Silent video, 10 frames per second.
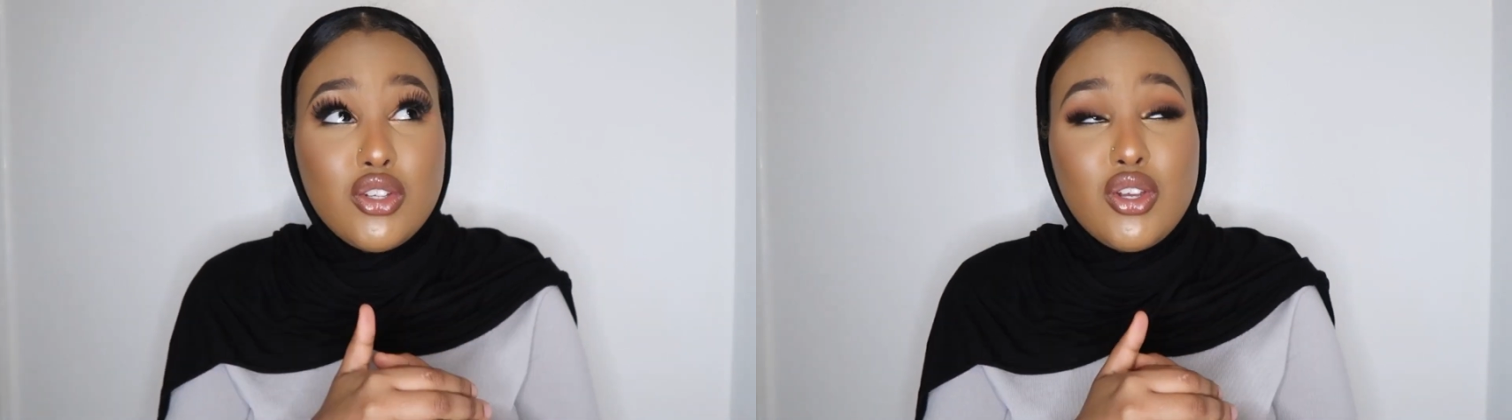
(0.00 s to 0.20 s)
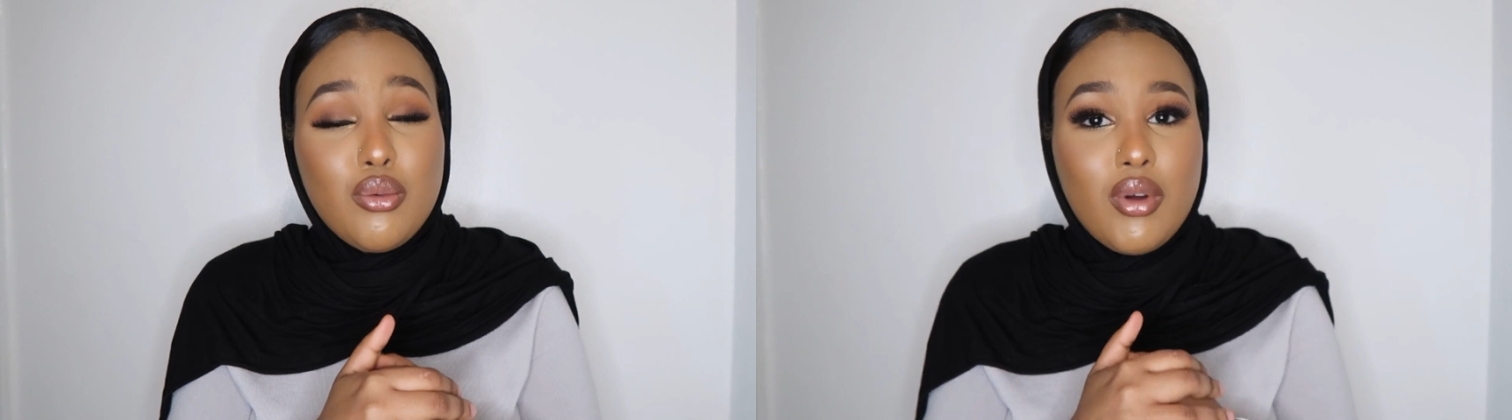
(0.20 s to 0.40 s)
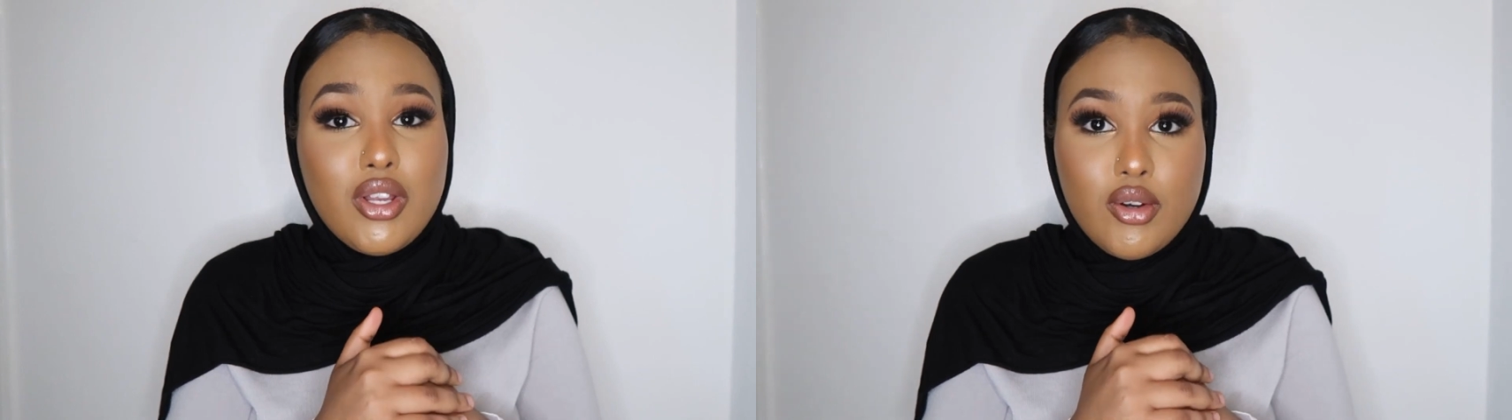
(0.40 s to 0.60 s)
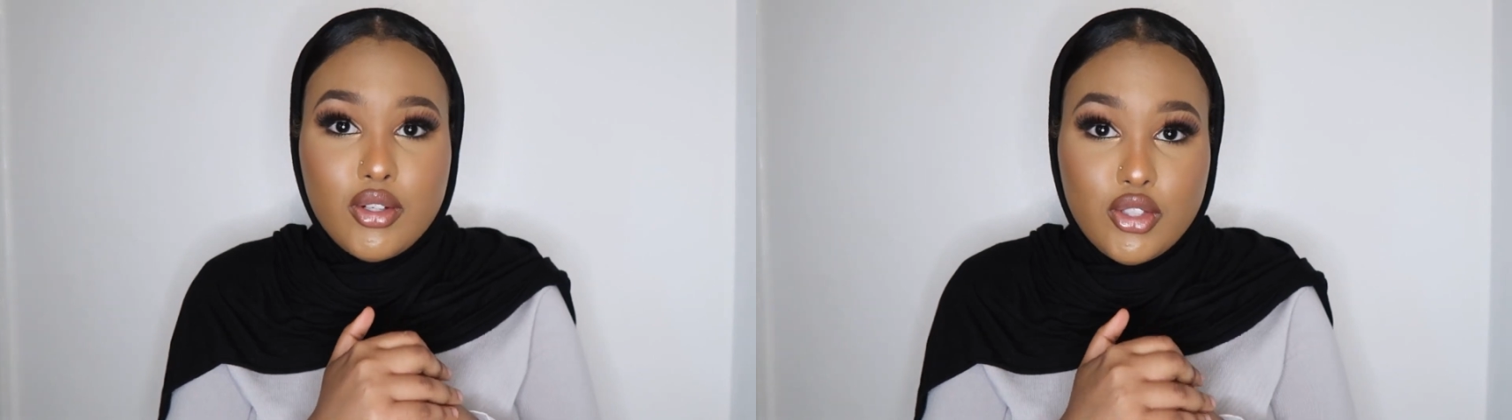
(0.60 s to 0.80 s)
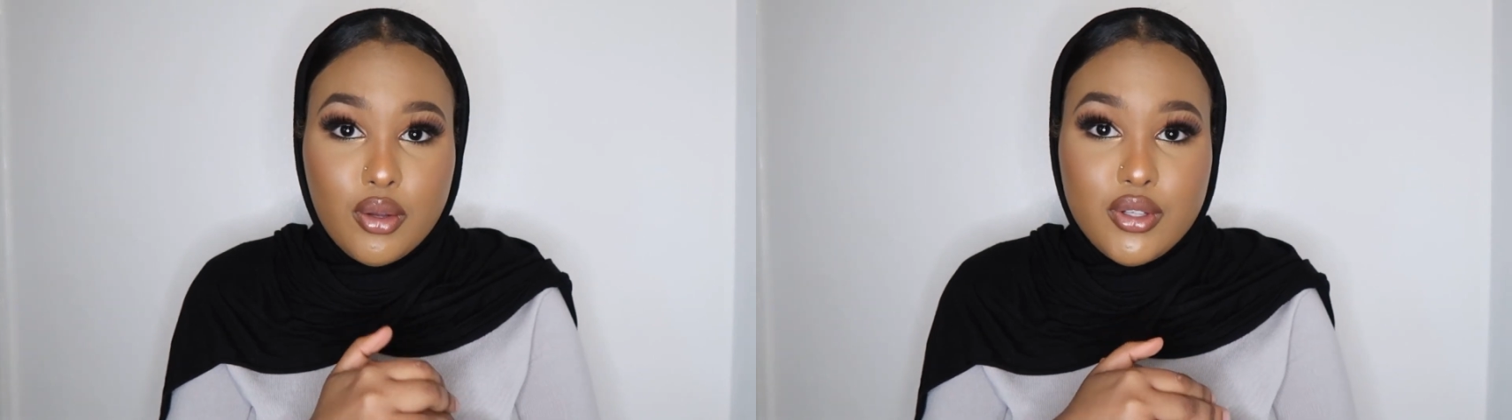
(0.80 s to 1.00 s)
So when
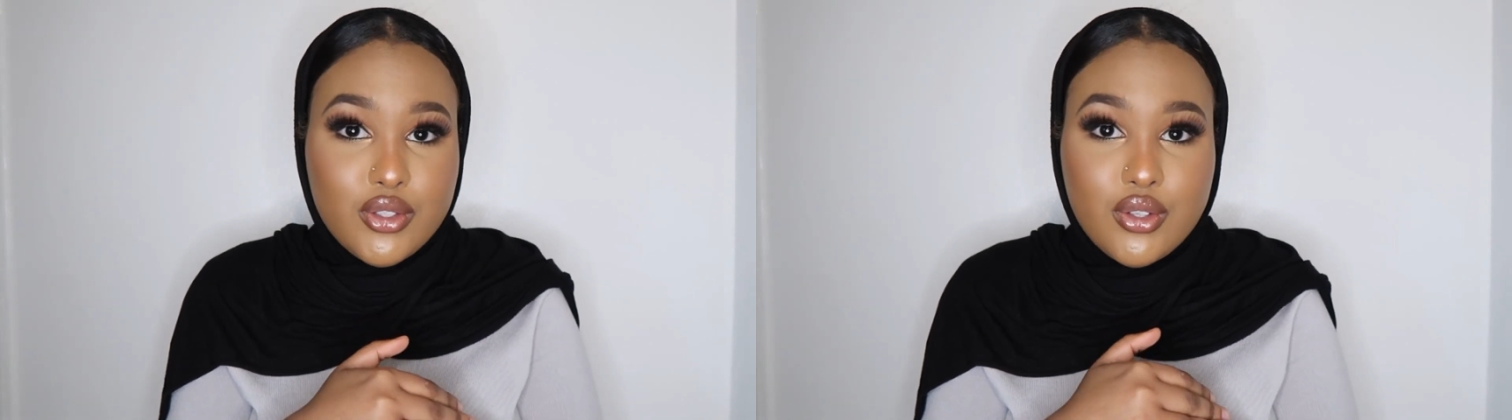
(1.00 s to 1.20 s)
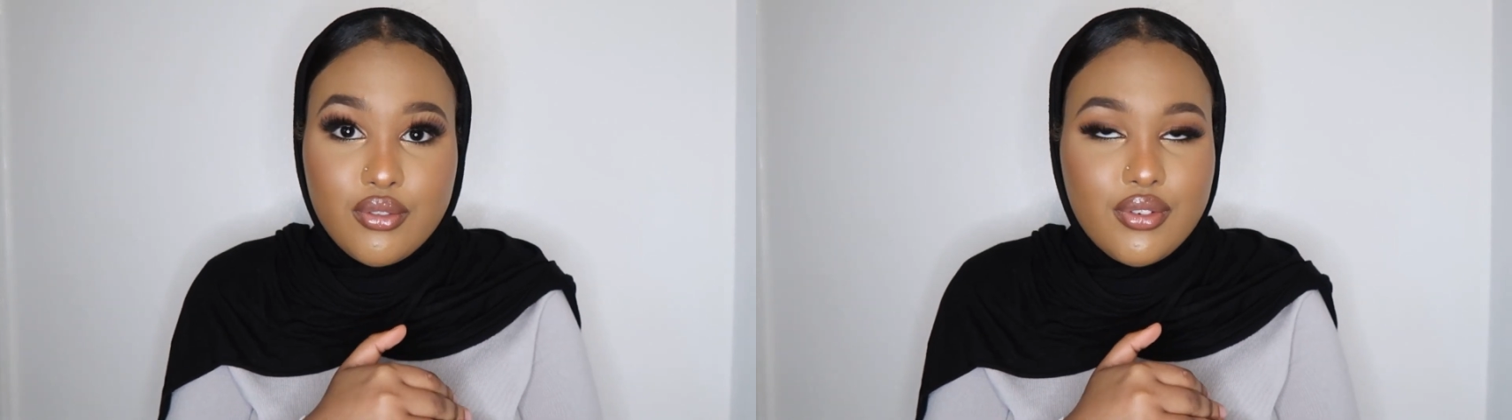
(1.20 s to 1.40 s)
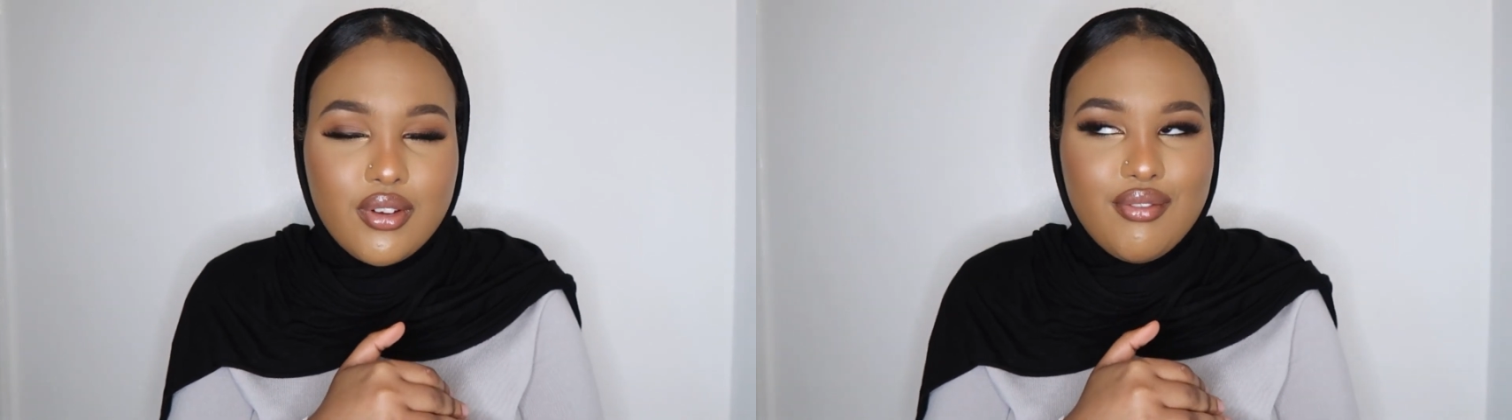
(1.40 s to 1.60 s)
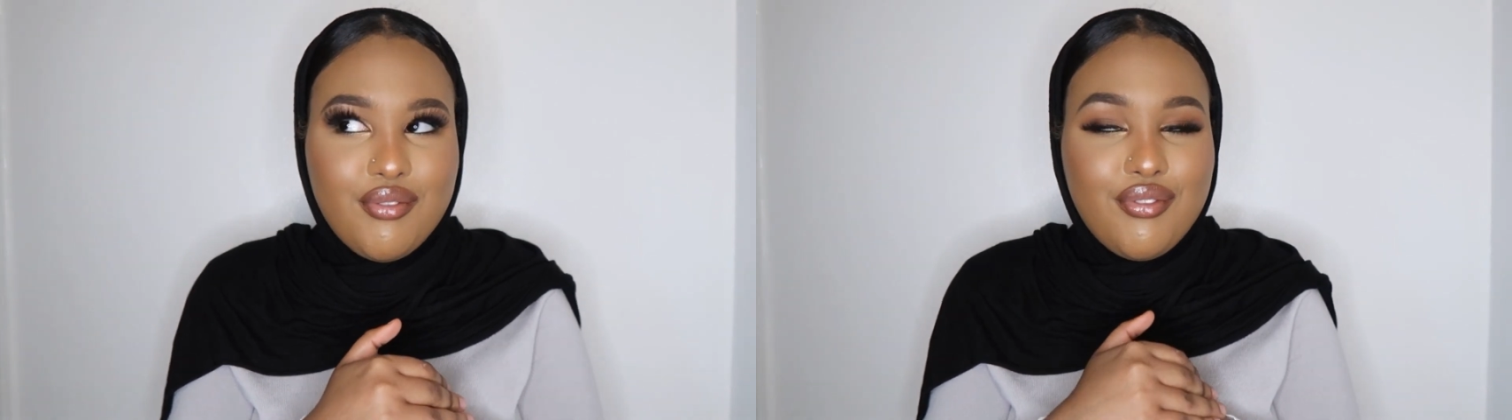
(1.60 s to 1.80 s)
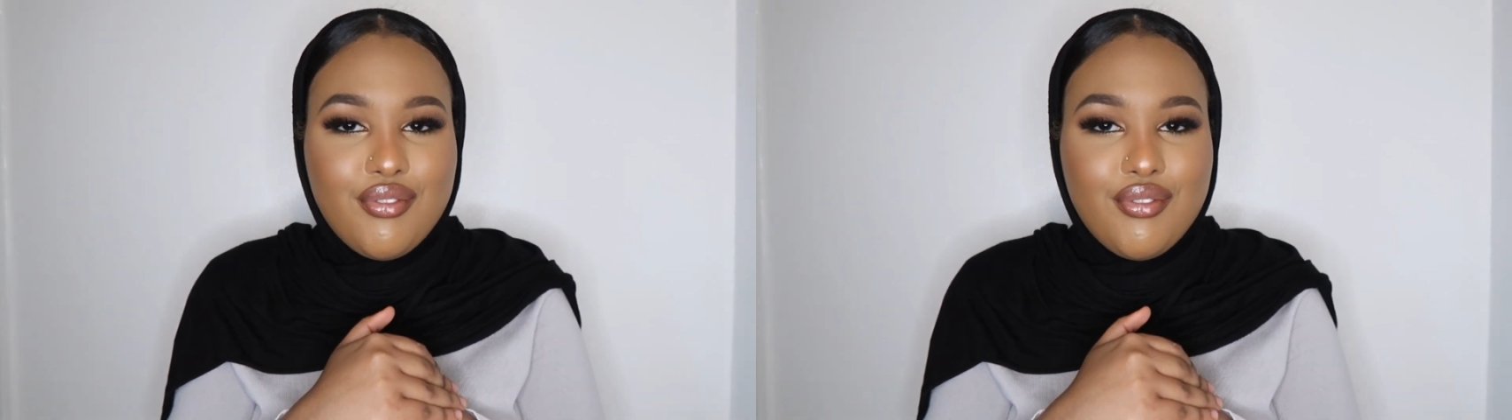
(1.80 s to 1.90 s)
you're doing something